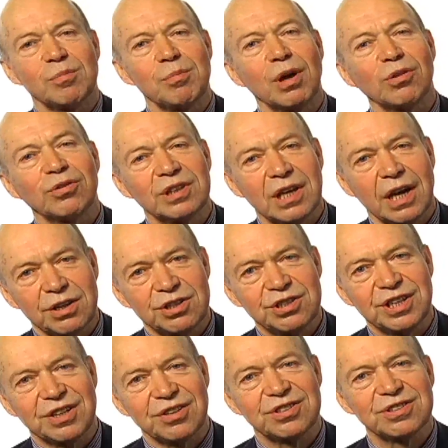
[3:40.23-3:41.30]
to melt the ice
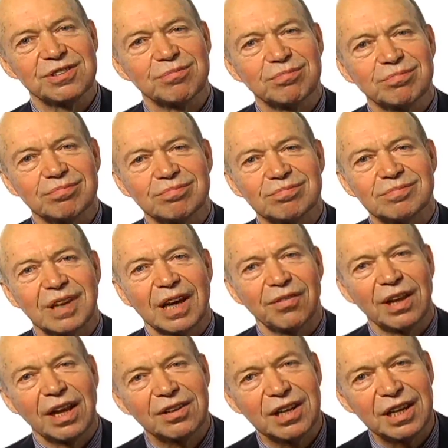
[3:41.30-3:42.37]
sheets,
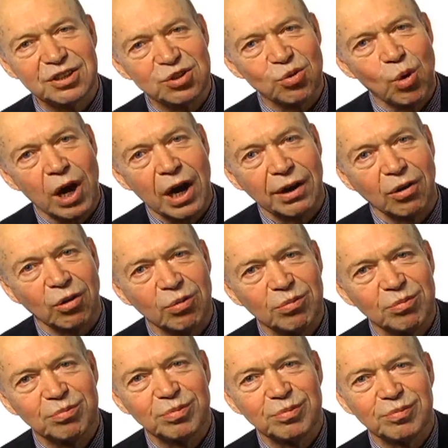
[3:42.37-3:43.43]
and that takes a while.
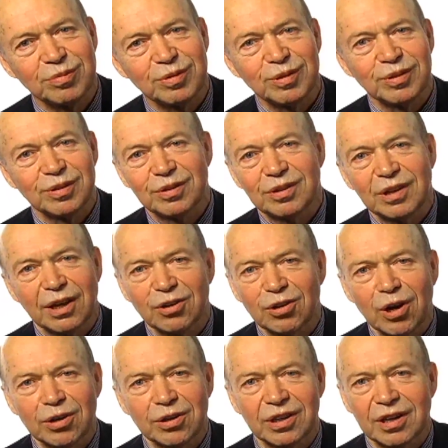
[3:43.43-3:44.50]

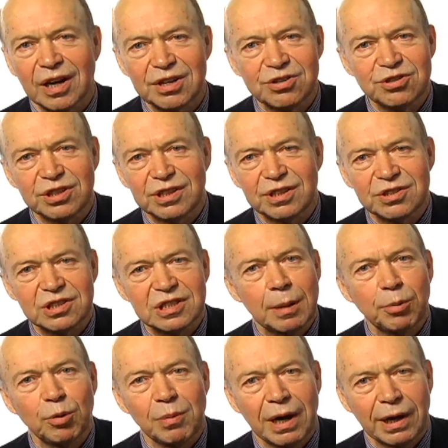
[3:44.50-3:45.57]
Antarctic ice sheet is a
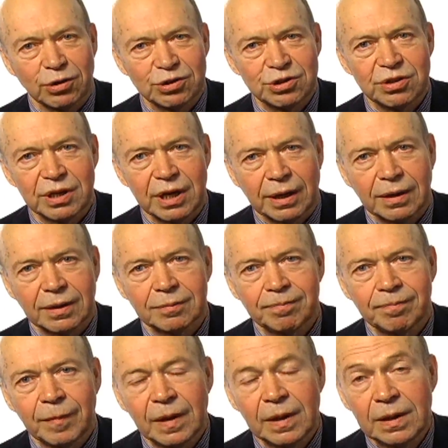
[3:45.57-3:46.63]
couple miles thick.
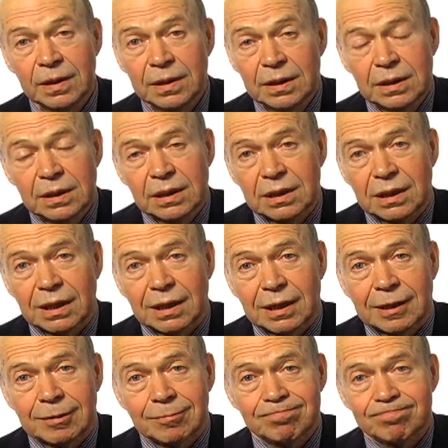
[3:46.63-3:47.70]

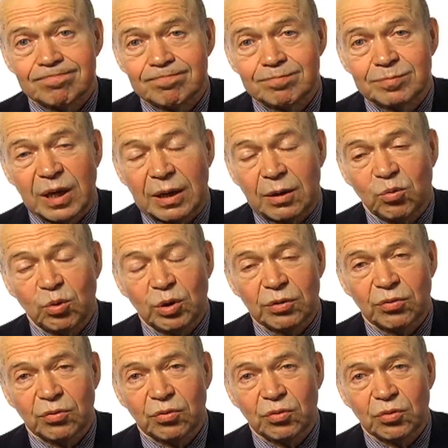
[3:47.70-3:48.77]
But
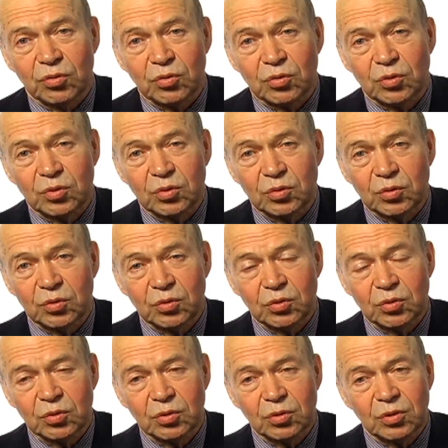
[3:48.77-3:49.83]
with
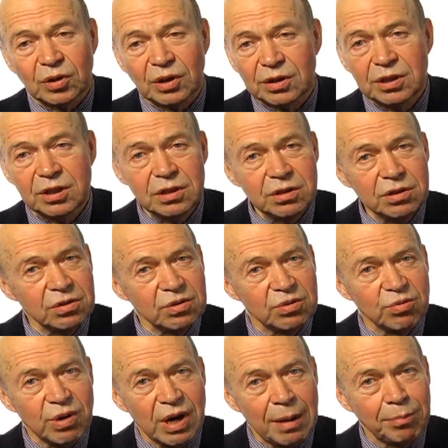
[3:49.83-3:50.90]
continued
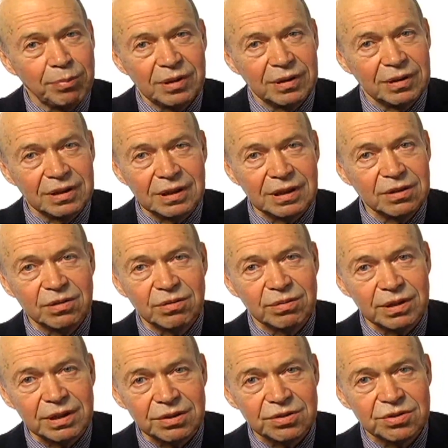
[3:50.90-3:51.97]
rapid
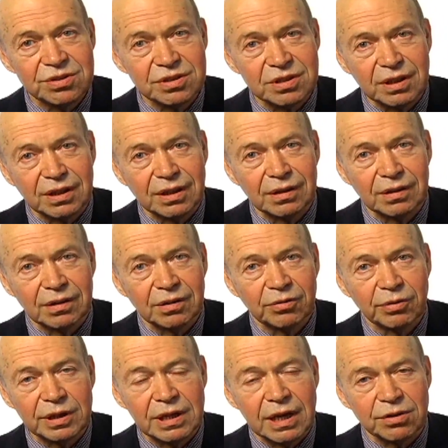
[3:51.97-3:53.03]
increase in
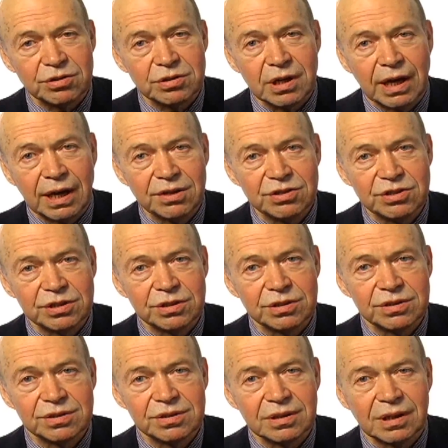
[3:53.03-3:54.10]
greenhouse
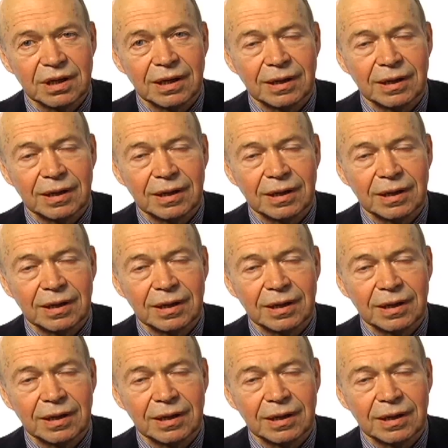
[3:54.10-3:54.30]
gases,